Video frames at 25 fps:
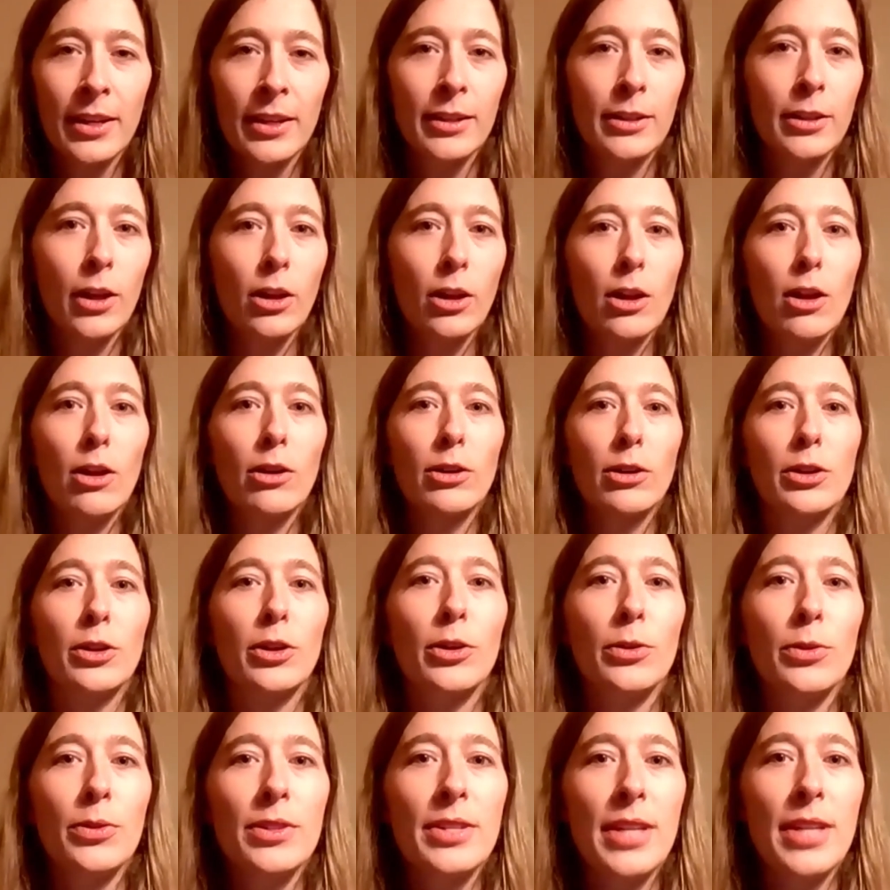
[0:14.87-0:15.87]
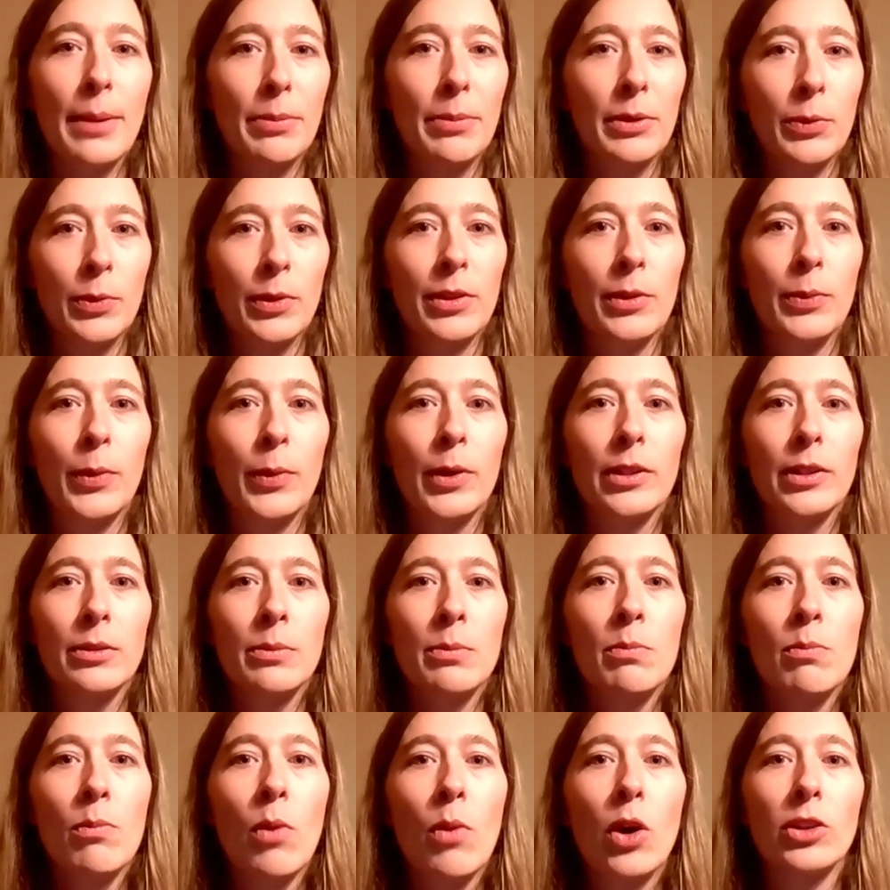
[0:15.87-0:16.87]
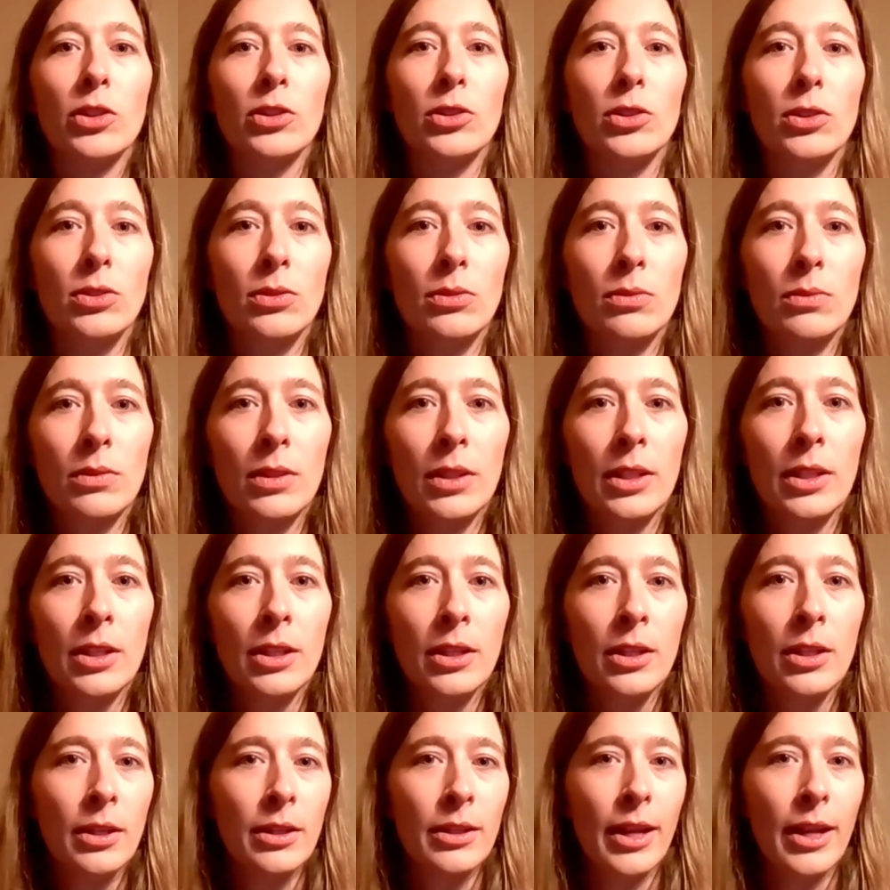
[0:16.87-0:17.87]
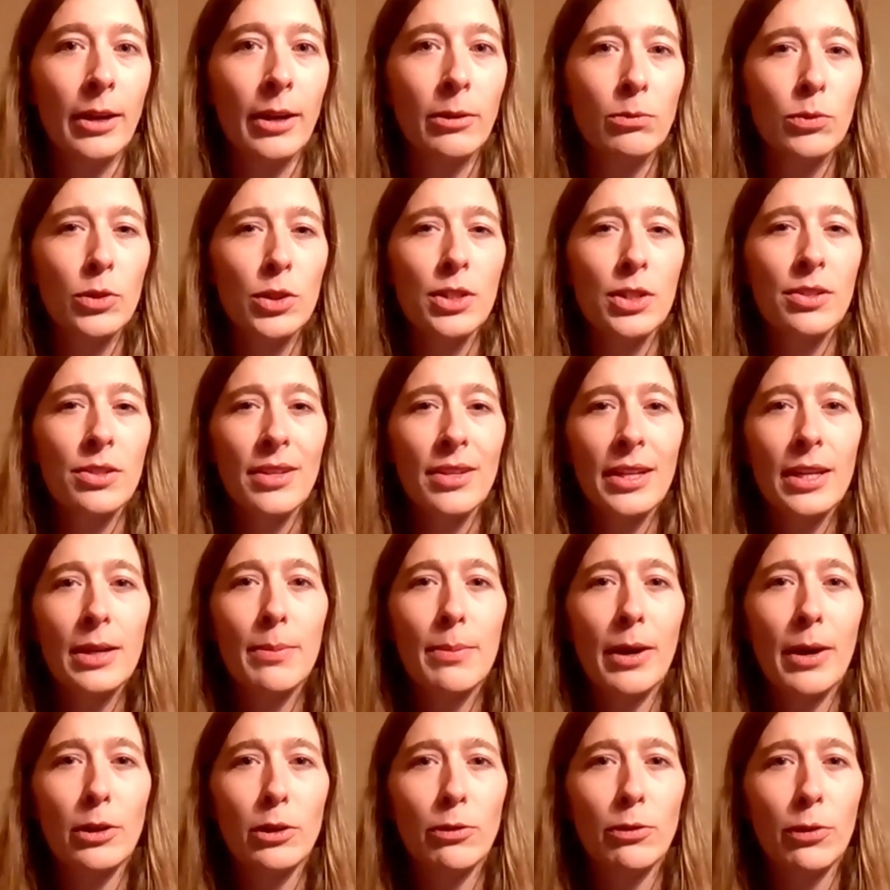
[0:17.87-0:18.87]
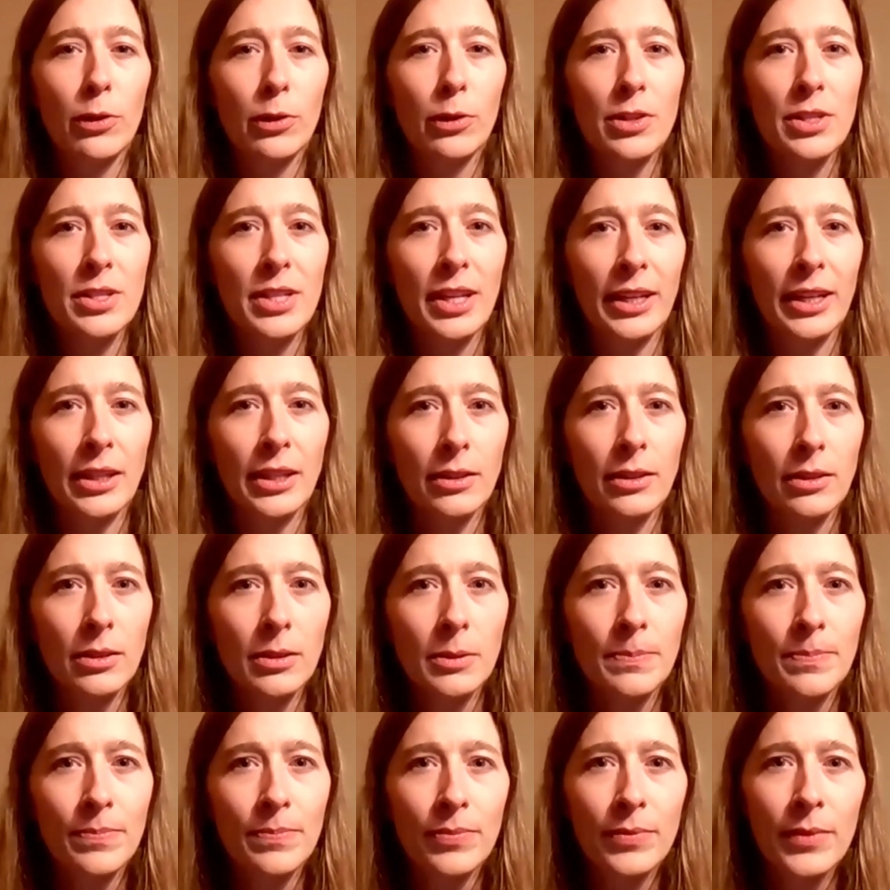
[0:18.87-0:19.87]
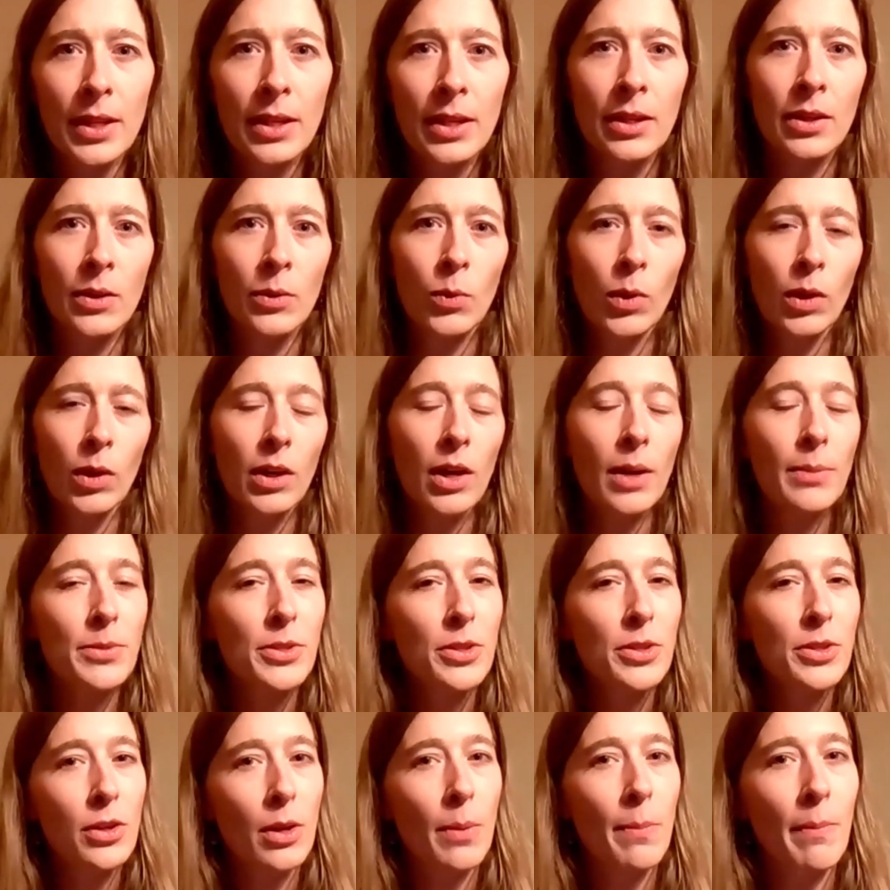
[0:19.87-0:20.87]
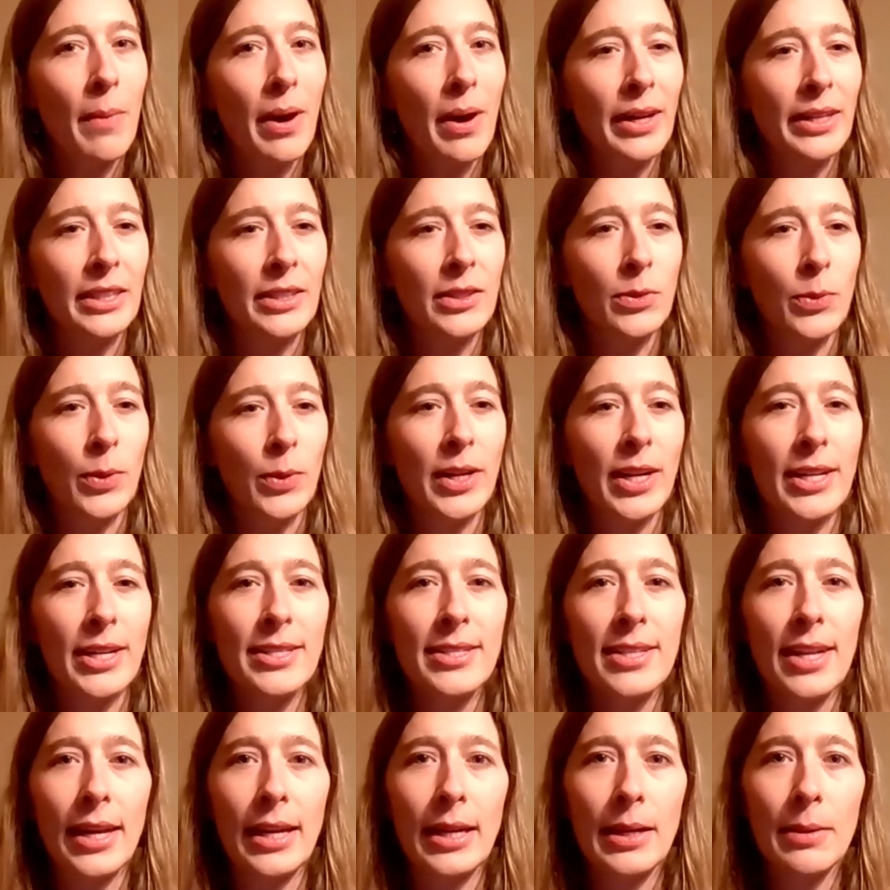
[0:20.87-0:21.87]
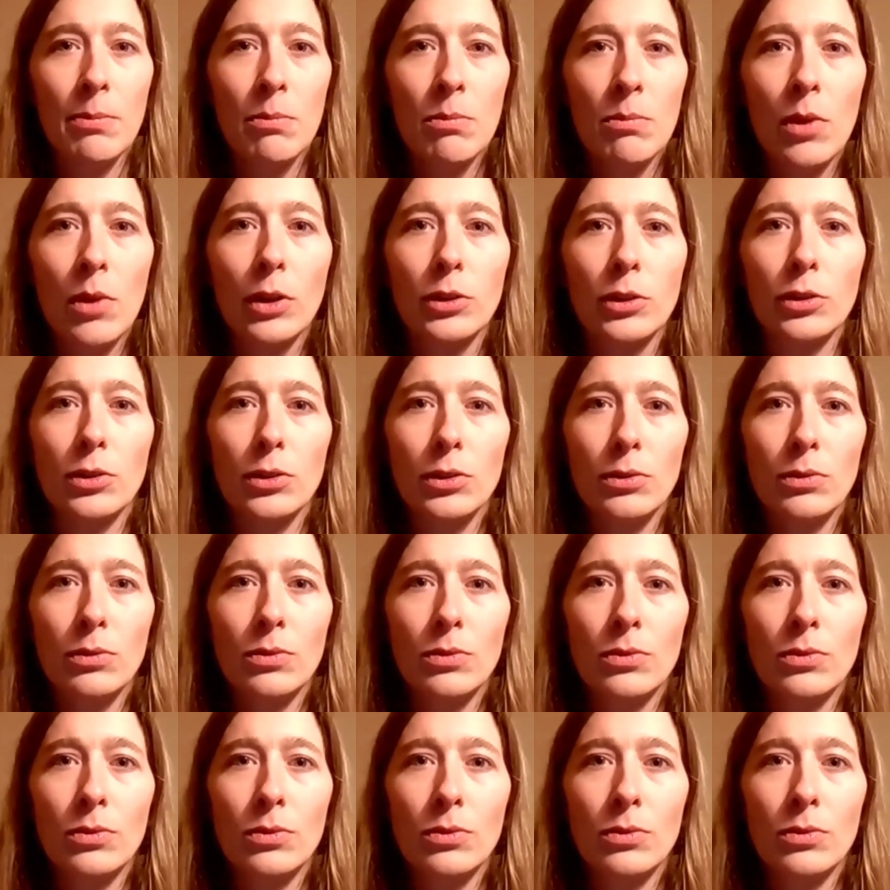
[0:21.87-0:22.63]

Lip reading: Not long ago, this happened with the word model. Now, just think about it for a second. What comes to your mind when I say model?